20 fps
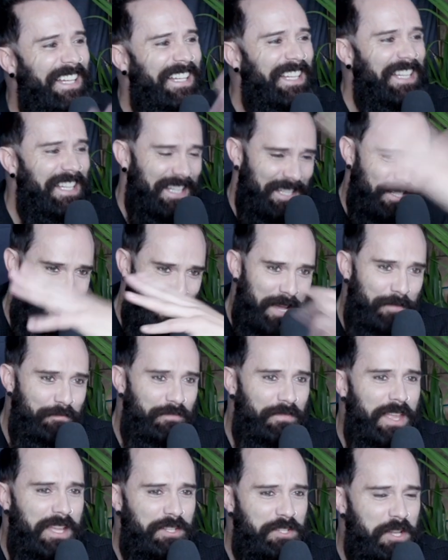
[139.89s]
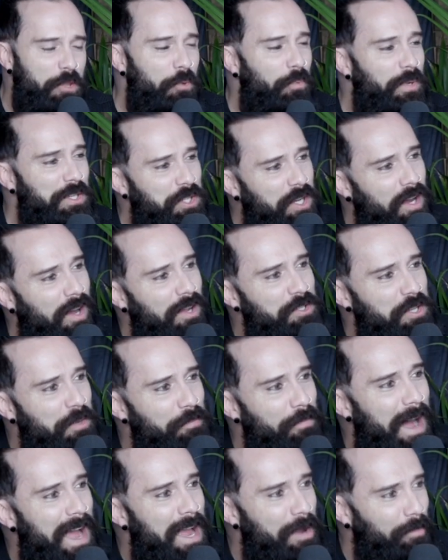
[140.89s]
Oh, divorce that, granted. It's in the
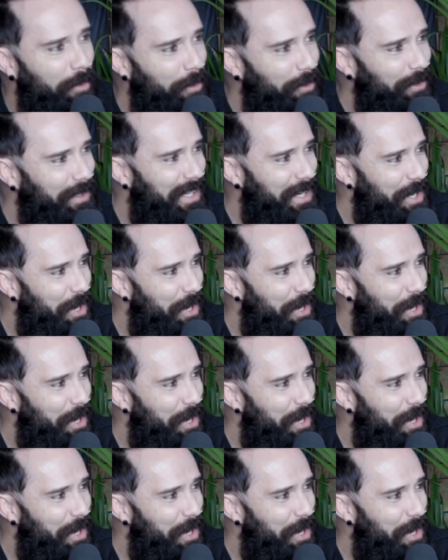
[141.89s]
Wisconsin Bible.